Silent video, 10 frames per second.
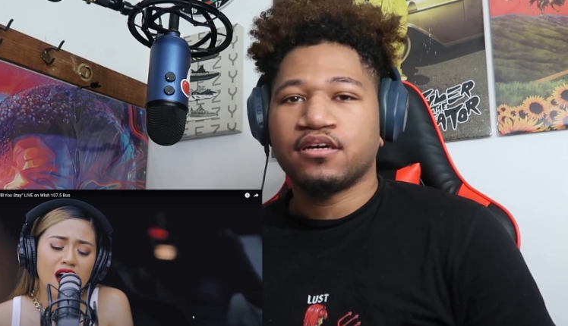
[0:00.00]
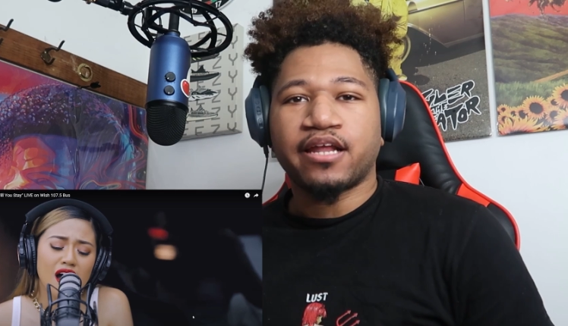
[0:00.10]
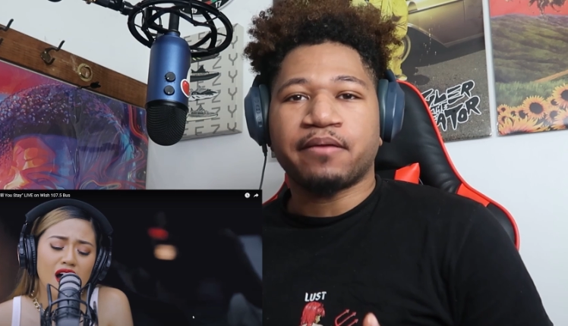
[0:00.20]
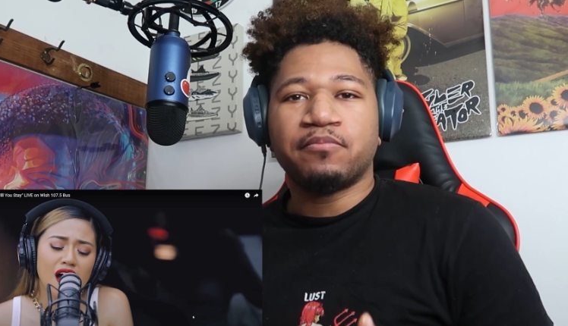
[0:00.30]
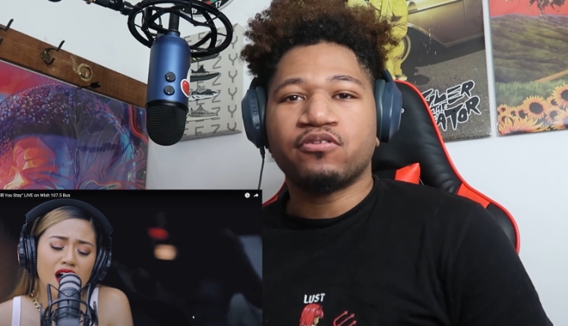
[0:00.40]

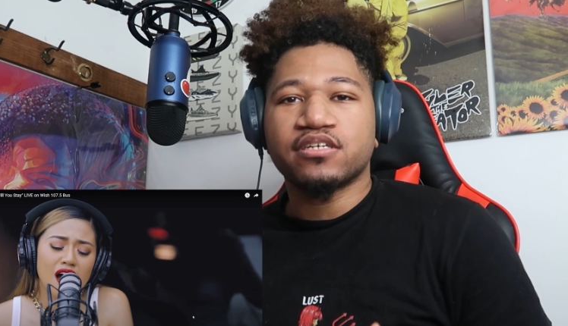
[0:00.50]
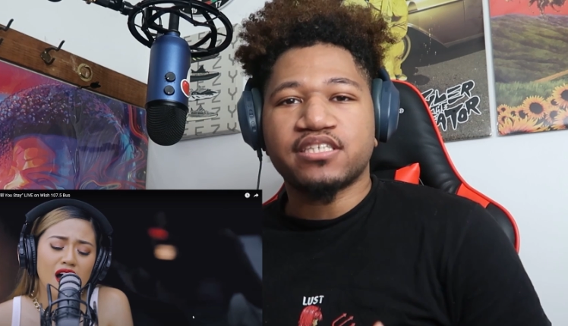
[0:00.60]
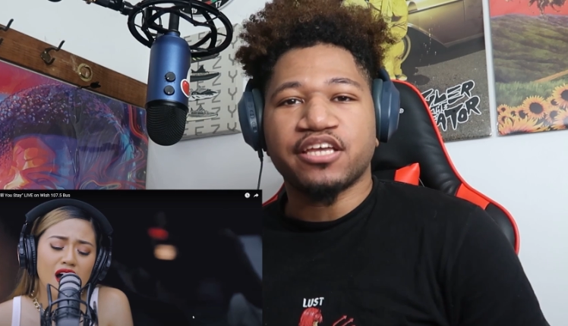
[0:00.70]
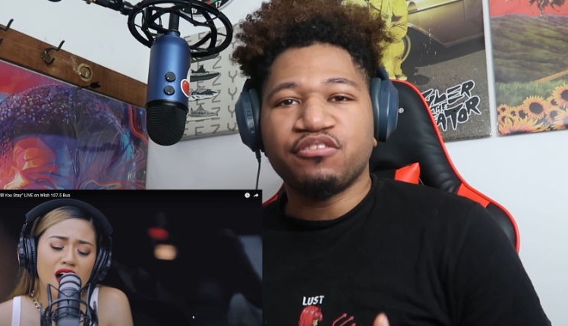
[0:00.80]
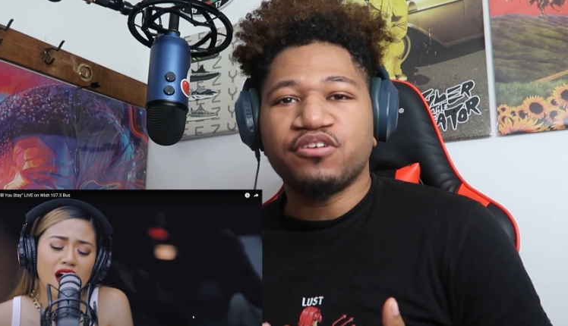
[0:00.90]
Speaker 1: Like
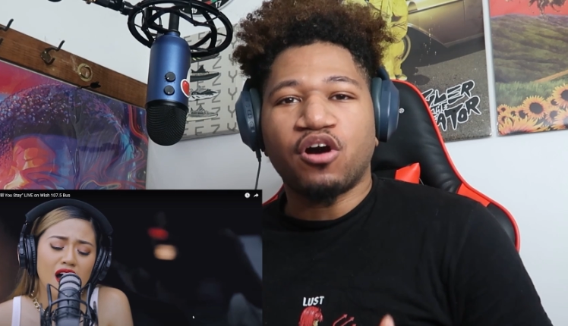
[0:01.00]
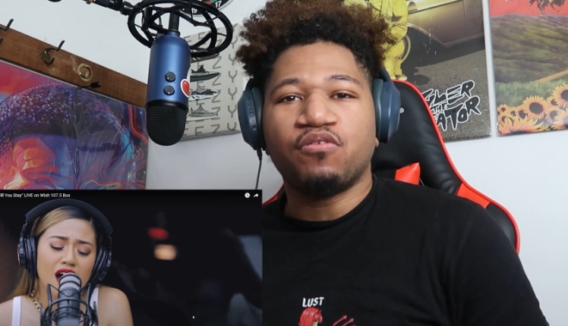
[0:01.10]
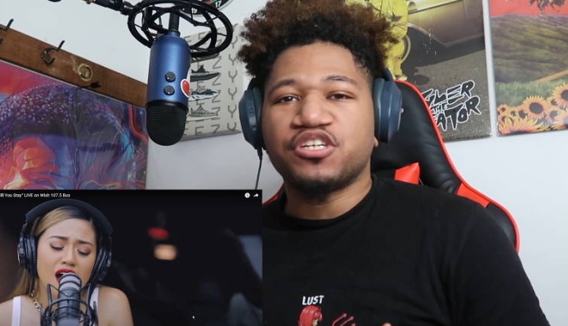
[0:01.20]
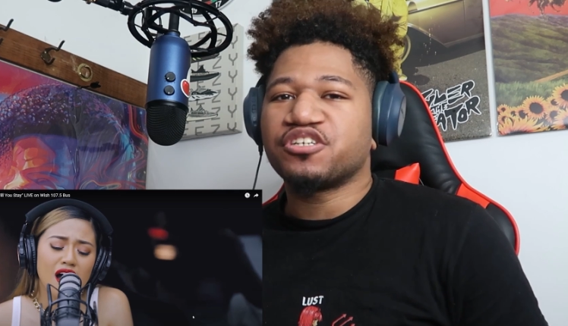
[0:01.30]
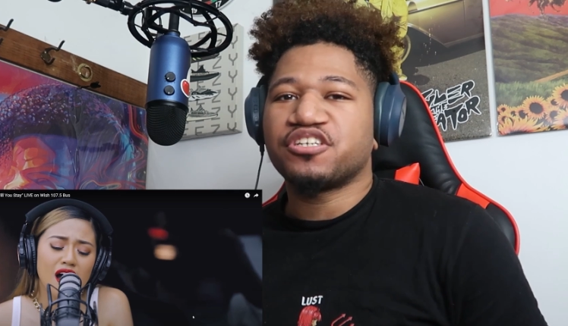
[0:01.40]
Morissette, you know
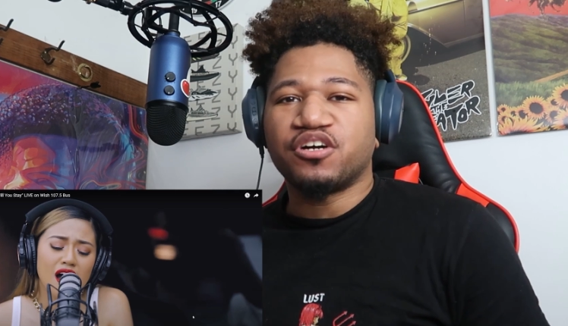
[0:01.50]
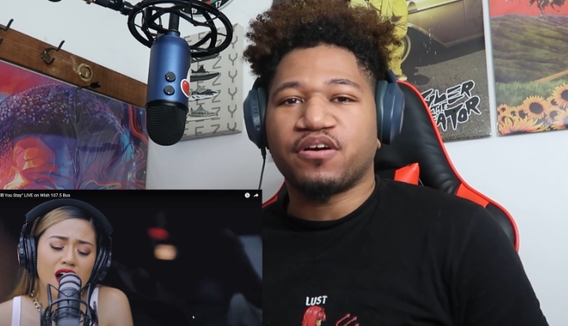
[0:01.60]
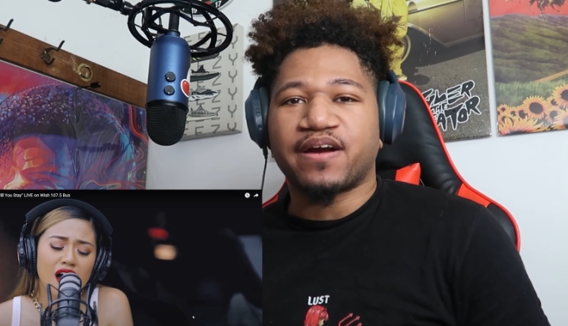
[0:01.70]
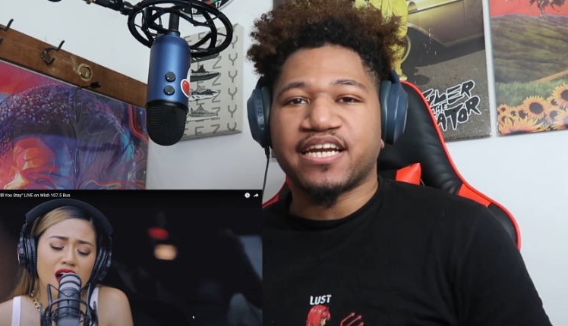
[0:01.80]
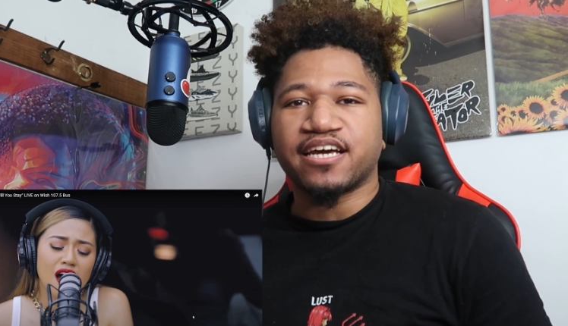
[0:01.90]
what you're
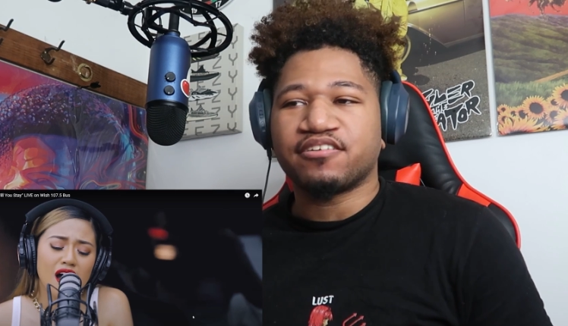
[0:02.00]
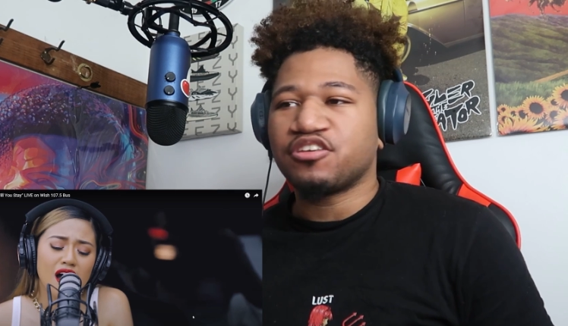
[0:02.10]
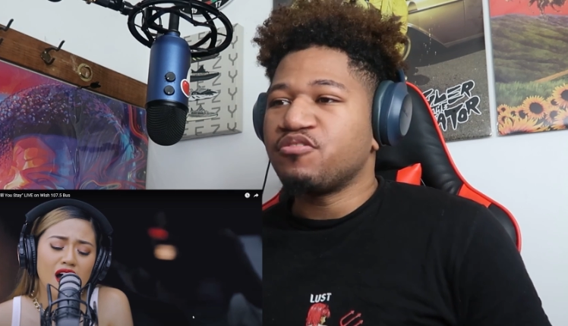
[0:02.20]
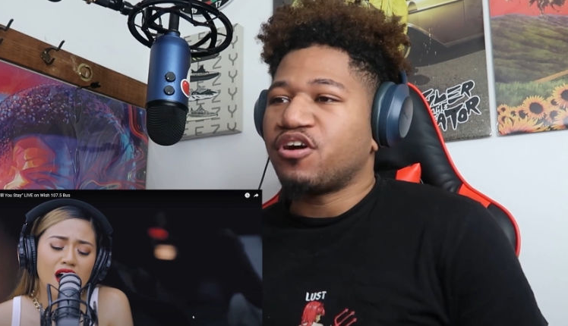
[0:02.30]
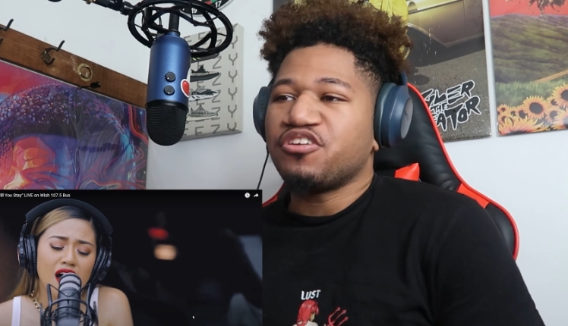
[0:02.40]
doing right now.
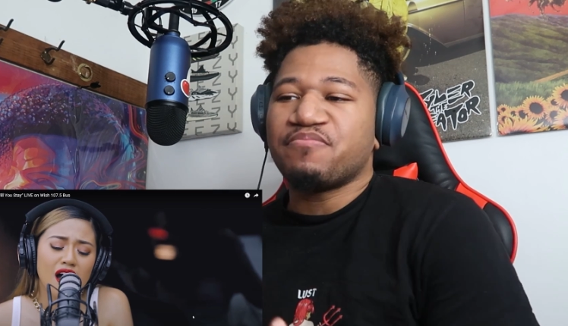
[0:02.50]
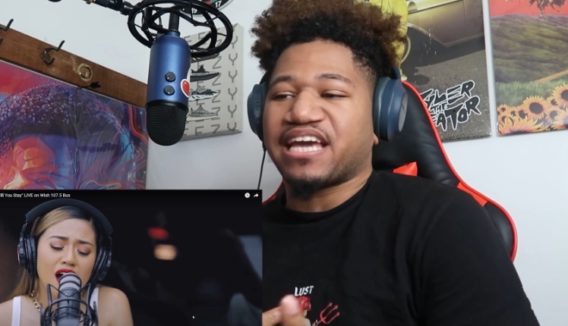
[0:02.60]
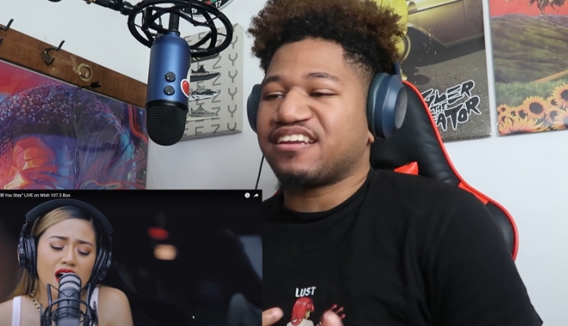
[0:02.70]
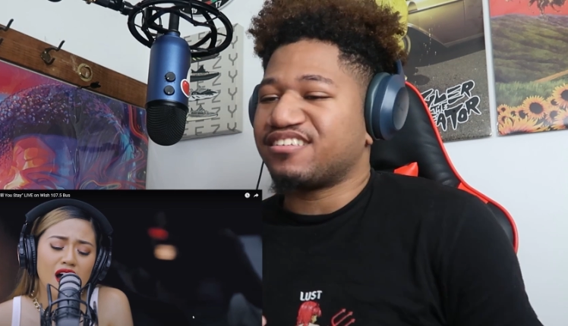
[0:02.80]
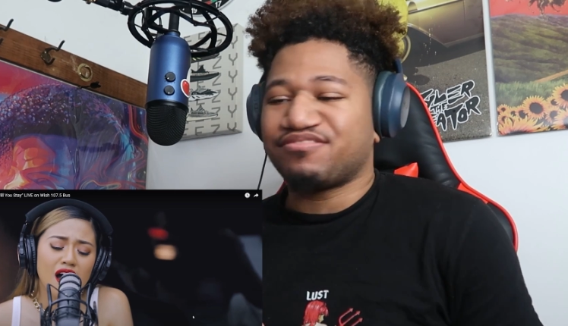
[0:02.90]
You know you're
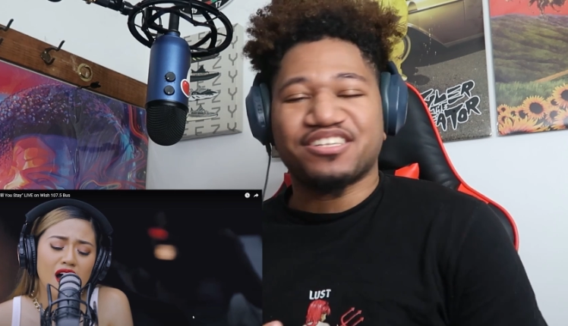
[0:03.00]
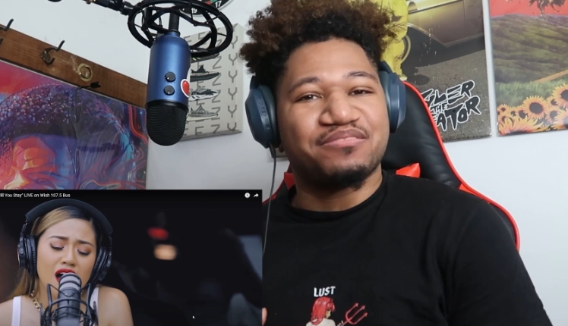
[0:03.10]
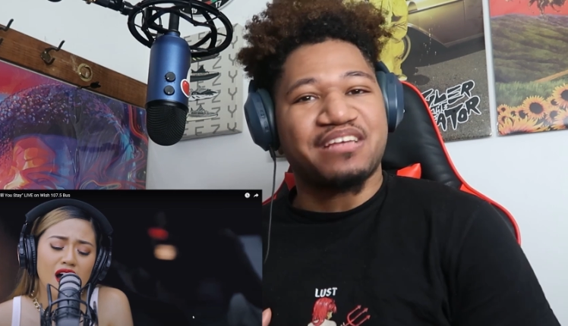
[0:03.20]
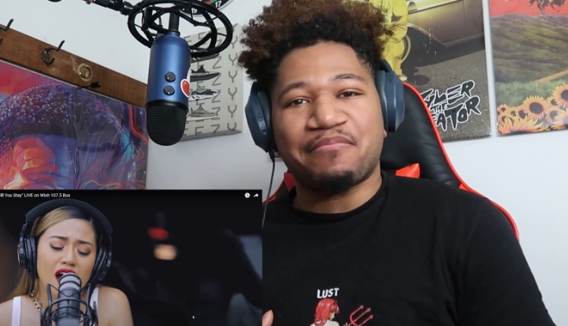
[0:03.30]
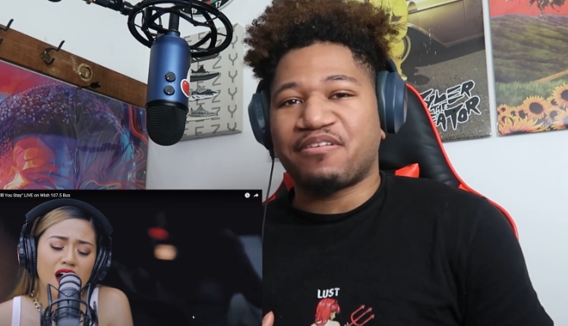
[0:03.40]
making us feel
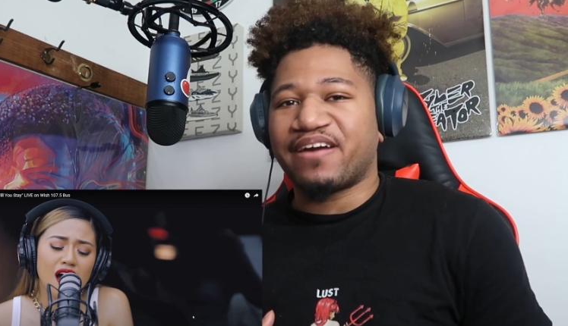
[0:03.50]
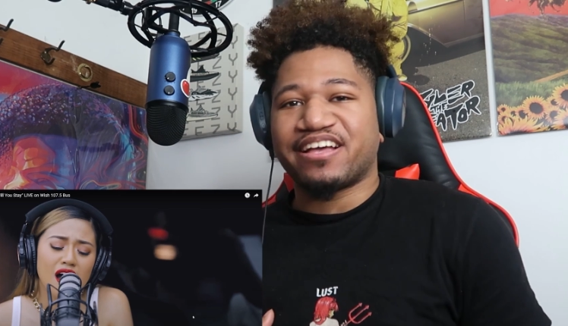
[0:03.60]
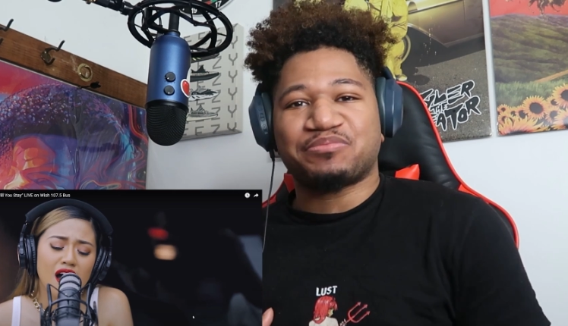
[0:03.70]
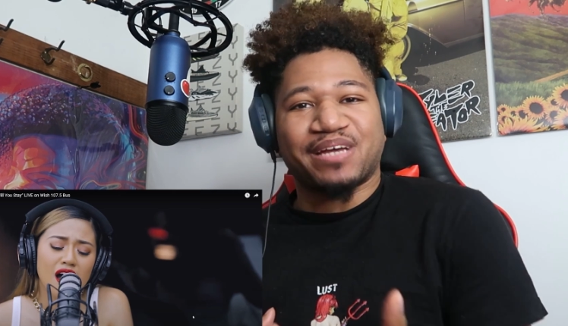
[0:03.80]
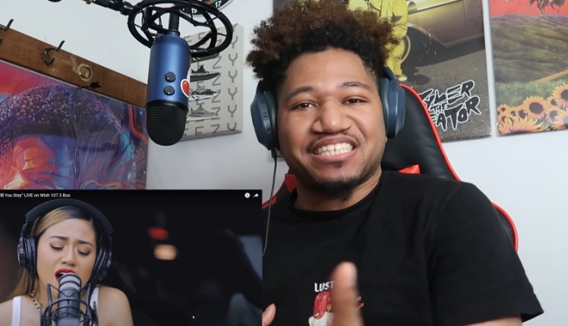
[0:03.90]
some type of way,
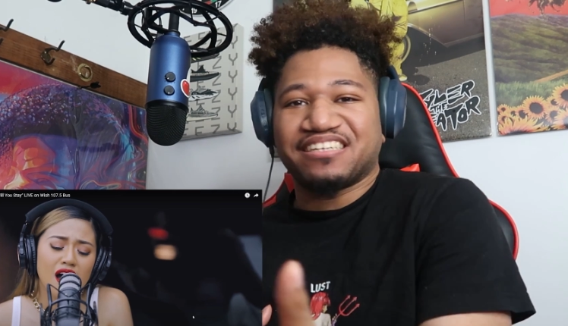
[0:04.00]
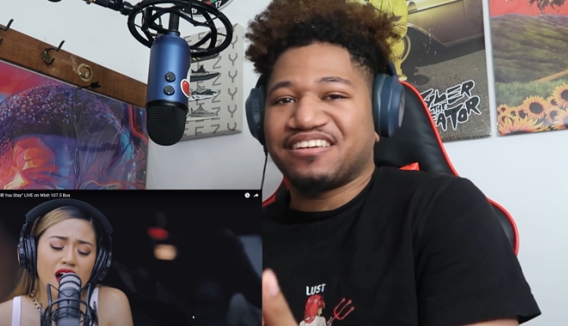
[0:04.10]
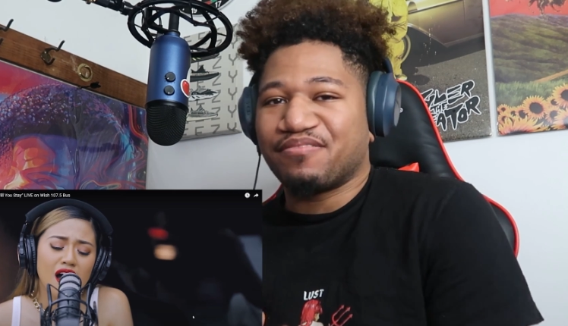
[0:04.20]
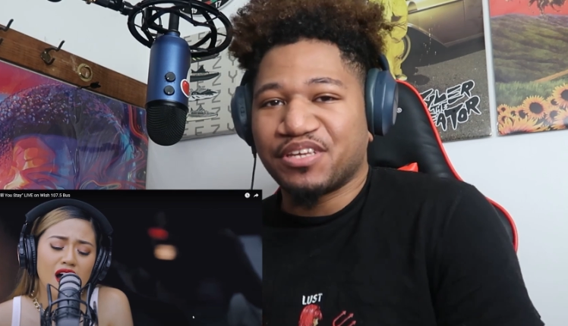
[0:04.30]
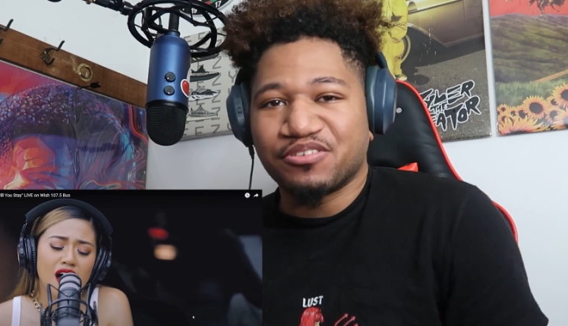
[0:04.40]
especially
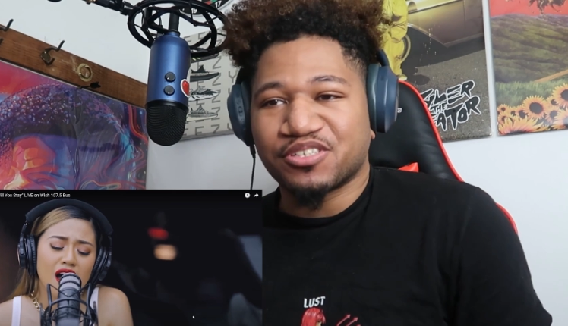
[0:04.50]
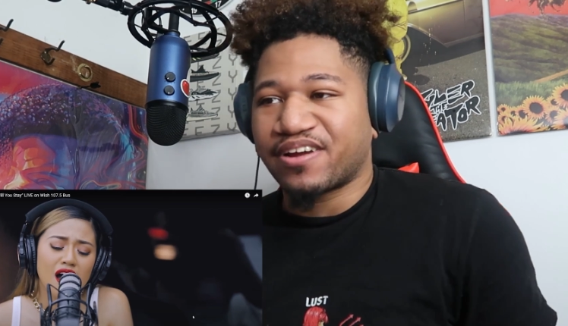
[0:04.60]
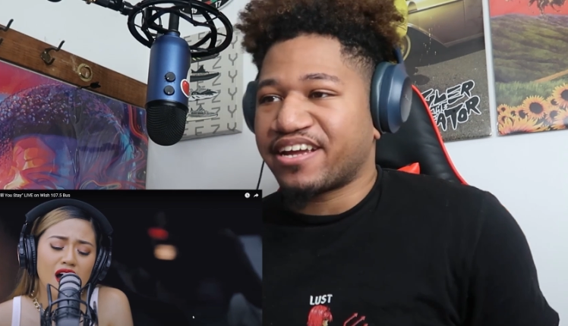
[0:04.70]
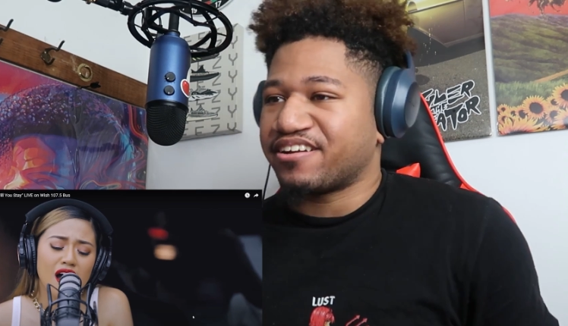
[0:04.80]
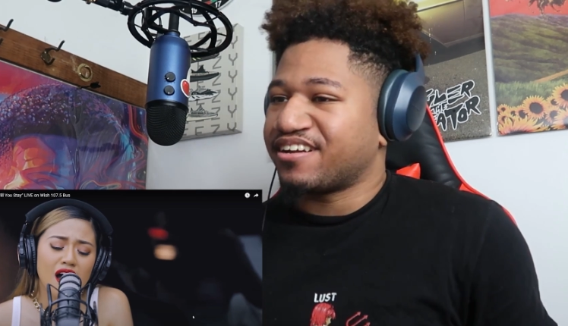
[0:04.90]
the viewers right